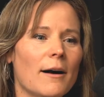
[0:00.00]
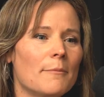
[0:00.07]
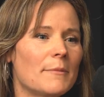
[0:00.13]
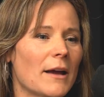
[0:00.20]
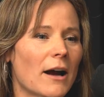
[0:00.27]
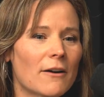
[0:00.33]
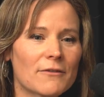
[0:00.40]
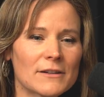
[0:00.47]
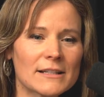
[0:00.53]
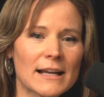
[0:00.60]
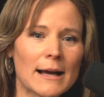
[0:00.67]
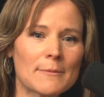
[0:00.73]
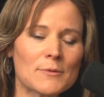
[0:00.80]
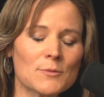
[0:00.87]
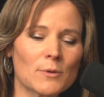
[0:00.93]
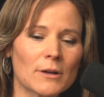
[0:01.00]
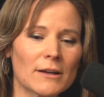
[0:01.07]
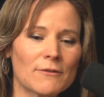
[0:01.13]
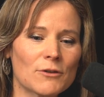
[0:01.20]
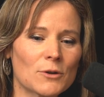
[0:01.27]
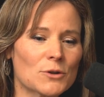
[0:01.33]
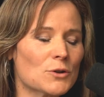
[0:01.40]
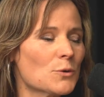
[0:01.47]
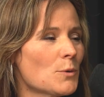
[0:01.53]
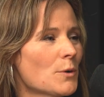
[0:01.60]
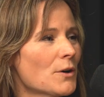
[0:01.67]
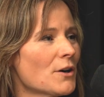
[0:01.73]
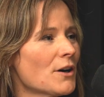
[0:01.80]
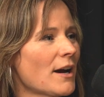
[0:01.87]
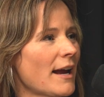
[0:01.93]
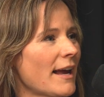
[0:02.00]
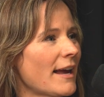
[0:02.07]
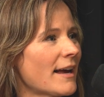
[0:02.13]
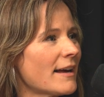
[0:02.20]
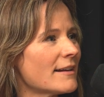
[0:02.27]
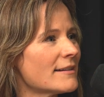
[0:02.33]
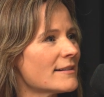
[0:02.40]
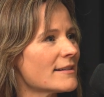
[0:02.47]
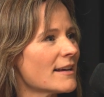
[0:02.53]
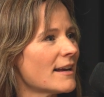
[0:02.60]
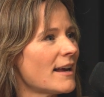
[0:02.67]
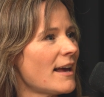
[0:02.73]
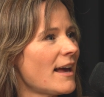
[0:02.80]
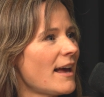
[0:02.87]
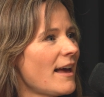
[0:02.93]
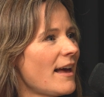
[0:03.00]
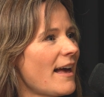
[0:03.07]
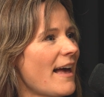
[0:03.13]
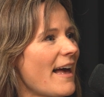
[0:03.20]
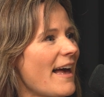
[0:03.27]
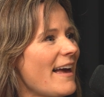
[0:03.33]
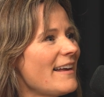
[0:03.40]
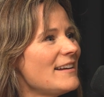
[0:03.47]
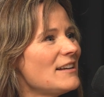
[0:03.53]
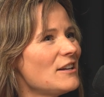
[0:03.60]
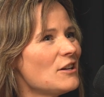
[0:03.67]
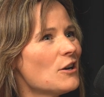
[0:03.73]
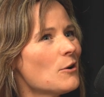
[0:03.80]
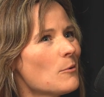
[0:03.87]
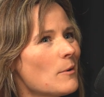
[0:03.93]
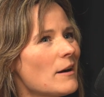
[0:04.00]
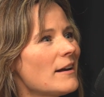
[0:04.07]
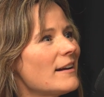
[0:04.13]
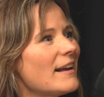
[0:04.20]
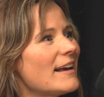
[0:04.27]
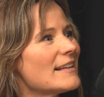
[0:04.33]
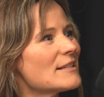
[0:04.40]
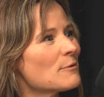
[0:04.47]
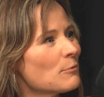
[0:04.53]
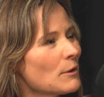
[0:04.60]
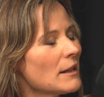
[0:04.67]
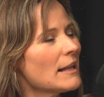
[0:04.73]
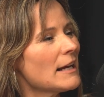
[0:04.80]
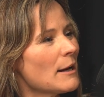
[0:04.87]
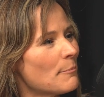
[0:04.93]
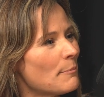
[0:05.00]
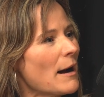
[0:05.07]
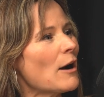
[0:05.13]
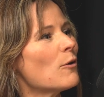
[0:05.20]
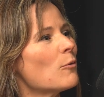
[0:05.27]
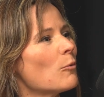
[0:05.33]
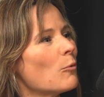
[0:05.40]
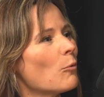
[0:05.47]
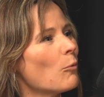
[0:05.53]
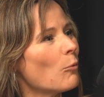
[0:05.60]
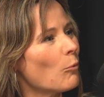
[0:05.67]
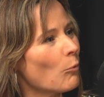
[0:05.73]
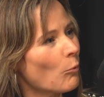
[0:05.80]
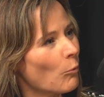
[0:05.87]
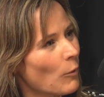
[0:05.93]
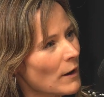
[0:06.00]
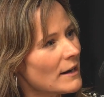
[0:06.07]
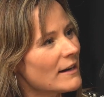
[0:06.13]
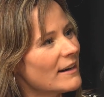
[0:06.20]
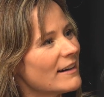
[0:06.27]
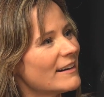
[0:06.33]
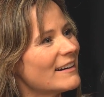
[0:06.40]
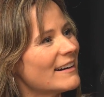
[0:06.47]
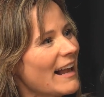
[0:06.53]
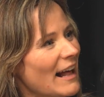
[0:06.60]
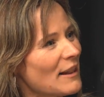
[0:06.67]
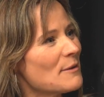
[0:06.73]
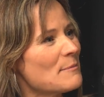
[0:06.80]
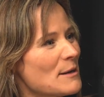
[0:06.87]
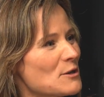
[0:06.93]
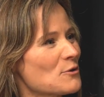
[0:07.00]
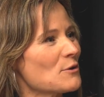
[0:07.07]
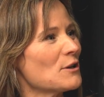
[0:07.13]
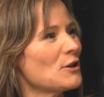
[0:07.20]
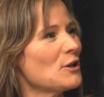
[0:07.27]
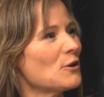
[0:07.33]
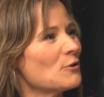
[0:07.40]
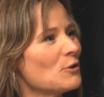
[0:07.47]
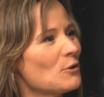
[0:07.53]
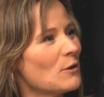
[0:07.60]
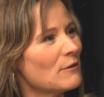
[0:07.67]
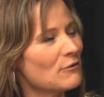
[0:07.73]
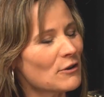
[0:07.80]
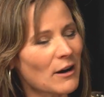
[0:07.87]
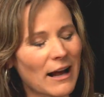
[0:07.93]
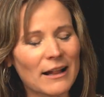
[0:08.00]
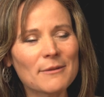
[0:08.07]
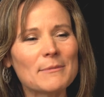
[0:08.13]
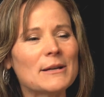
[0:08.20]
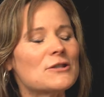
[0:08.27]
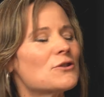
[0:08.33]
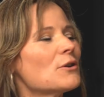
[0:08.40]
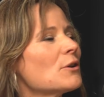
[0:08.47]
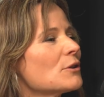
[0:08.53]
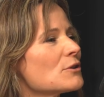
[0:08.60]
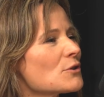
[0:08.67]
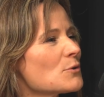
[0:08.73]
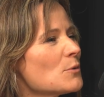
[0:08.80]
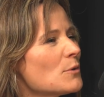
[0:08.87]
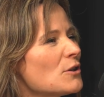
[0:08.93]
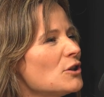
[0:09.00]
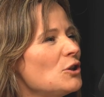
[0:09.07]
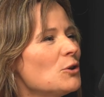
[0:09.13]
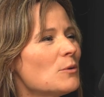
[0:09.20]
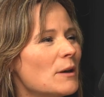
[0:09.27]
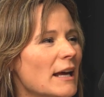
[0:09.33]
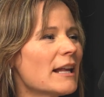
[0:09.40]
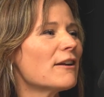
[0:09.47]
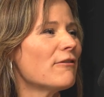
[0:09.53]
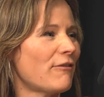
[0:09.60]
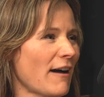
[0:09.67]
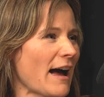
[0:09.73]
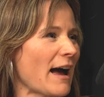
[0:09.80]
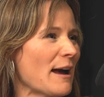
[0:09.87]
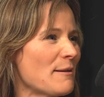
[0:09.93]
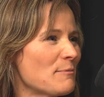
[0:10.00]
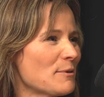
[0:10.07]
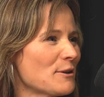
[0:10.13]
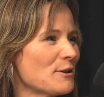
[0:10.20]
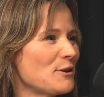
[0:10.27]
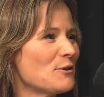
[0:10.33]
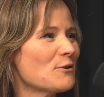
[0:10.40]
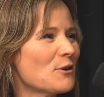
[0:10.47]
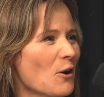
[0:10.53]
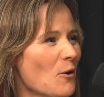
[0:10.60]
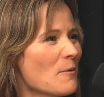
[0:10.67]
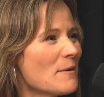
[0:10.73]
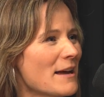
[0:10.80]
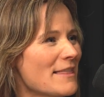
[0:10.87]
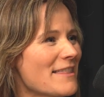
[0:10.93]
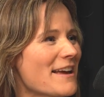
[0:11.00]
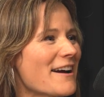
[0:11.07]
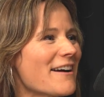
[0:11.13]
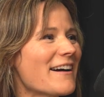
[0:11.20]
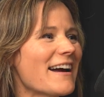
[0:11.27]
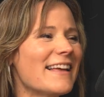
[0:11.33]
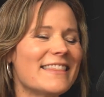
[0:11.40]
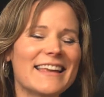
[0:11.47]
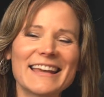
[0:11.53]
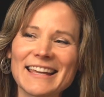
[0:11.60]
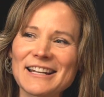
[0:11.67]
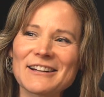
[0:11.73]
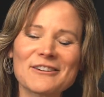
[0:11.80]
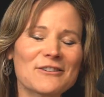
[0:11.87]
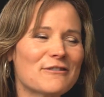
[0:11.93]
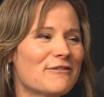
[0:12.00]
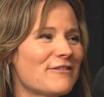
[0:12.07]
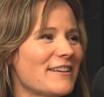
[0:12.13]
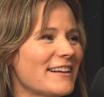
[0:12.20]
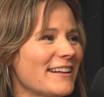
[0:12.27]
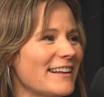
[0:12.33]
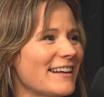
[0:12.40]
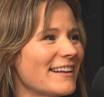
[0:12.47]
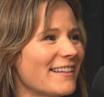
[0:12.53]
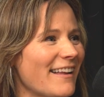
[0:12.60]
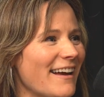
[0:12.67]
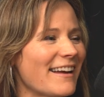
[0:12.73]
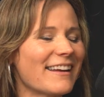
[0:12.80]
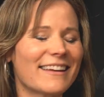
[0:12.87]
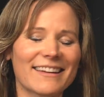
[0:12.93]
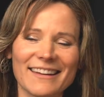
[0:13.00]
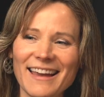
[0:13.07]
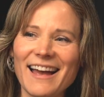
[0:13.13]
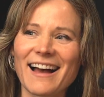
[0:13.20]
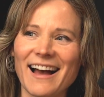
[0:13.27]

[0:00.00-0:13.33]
They oftentimes will give you a tour, and you know what? It's really about what elementary, if you're elementary or school, you get a vibe. You go in there, and they get a good feeling like,